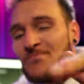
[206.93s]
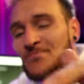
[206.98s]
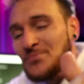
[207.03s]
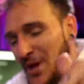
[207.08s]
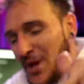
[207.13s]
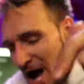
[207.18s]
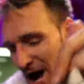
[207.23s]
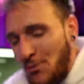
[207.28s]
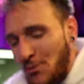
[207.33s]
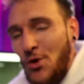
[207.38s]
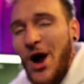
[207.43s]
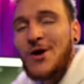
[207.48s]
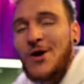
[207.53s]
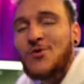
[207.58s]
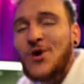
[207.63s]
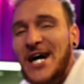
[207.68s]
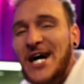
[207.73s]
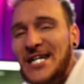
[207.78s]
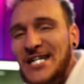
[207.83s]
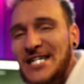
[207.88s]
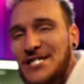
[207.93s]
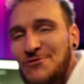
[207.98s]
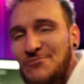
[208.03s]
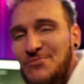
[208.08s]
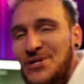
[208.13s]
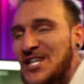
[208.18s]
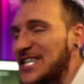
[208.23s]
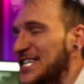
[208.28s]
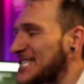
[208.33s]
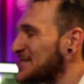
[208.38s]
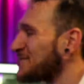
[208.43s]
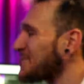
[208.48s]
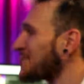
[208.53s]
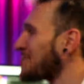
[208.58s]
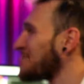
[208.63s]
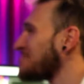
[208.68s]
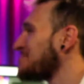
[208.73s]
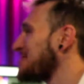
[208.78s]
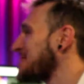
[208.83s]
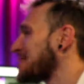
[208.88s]
I'm right where I need to be. You know what I
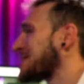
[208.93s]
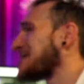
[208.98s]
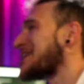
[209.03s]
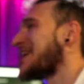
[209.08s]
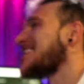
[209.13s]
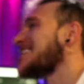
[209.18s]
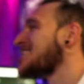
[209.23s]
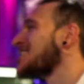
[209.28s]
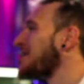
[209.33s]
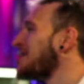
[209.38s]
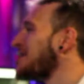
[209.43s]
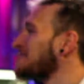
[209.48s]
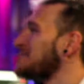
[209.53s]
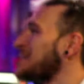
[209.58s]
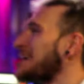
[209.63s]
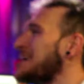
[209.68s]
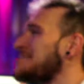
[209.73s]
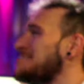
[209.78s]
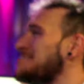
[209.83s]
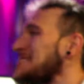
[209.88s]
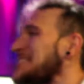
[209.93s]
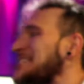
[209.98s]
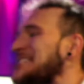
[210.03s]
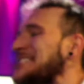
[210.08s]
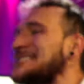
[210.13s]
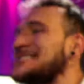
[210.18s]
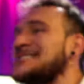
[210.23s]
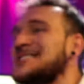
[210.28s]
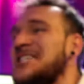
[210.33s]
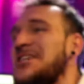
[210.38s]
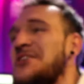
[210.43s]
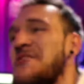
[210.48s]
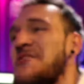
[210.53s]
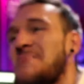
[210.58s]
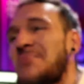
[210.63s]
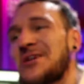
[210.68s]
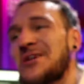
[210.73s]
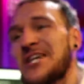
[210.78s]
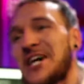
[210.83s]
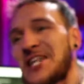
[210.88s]
mean? And I love that, man. But
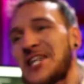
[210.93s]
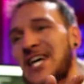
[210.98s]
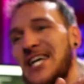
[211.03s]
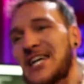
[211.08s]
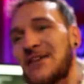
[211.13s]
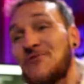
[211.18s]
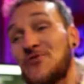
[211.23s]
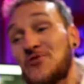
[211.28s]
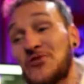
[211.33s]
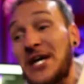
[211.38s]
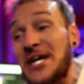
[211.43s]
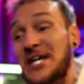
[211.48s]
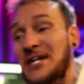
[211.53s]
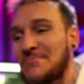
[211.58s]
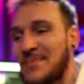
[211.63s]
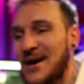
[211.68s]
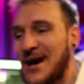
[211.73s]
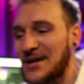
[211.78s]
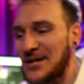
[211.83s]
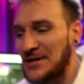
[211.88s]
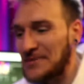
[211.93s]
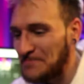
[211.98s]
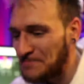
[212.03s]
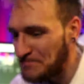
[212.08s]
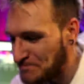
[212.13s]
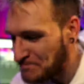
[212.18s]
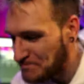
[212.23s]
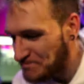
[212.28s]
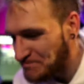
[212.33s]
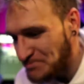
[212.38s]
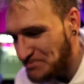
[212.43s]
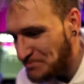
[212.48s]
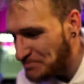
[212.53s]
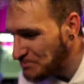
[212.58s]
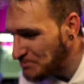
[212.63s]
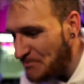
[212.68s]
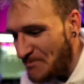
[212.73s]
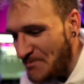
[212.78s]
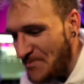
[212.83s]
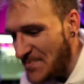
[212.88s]
yeah, like, if you think about it,
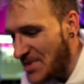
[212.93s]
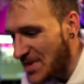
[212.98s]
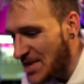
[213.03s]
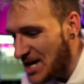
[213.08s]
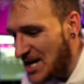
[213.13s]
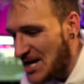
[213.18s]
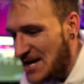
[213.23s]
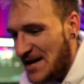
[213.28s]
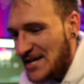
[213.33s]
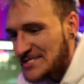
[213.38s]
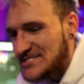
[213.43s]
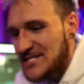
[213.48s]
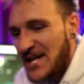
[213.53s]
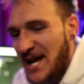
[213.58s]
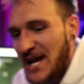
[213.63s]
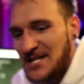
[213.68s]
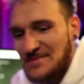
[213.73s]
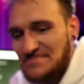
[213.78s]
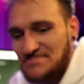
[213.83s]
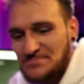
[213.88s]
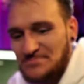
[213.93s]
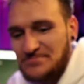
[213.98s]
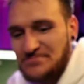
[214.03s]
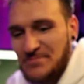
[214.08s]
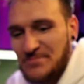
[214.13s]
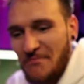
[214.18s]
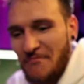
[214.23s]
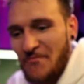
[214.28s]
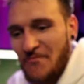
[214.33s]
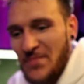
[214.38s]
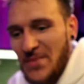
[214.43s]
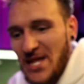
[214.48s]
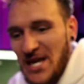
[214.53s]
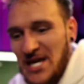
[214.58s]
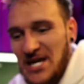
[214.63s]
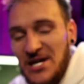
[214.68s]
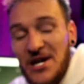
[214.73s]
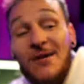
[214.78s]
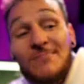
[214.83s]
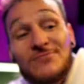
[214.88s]
it's like he
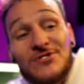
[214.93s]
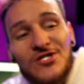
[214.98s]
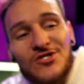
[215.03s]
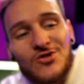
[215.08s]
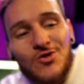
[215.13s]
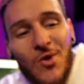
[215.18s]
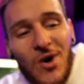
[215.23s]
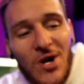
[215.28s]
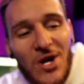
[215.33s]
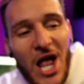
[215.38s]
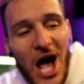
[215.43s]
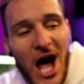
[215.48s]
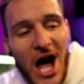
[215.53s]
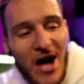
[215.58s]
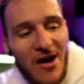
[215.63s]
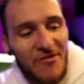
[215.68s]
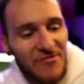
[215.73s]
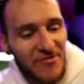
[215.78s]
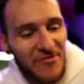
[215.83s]
comes into our life